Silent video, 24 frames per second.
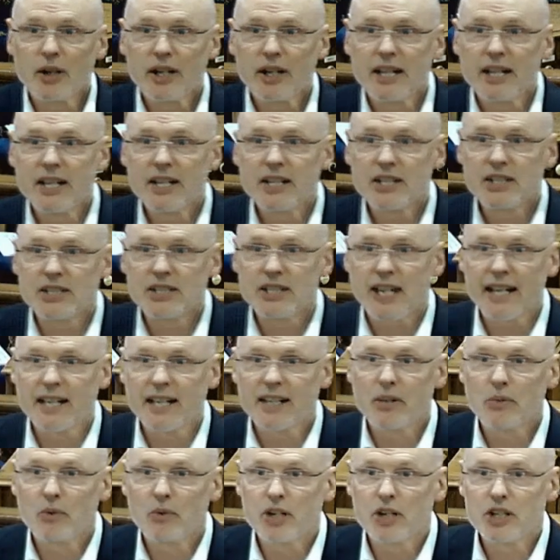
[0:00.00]
to sing the
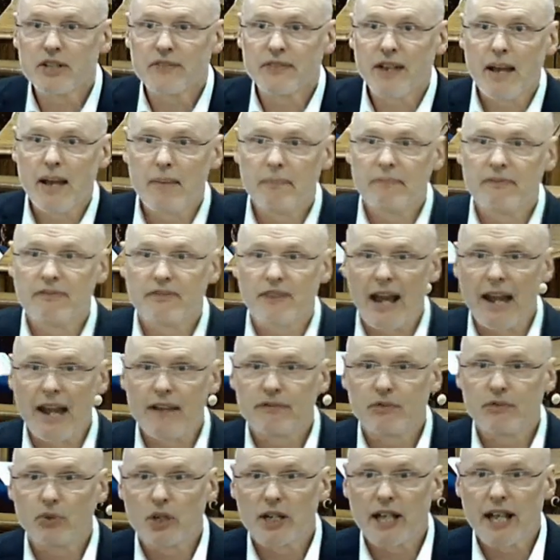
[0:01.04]
words of hymn
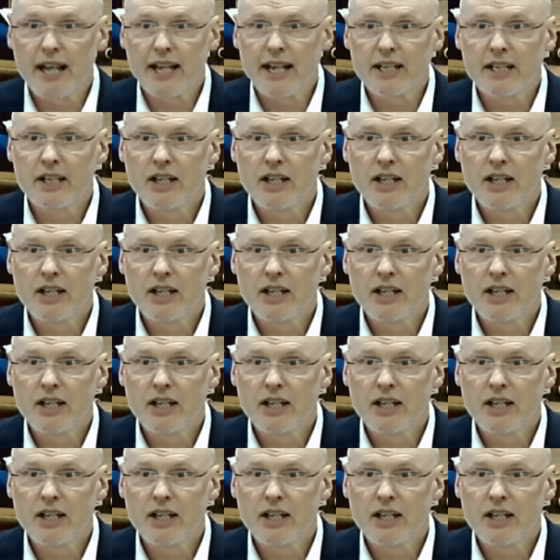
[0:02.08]
549,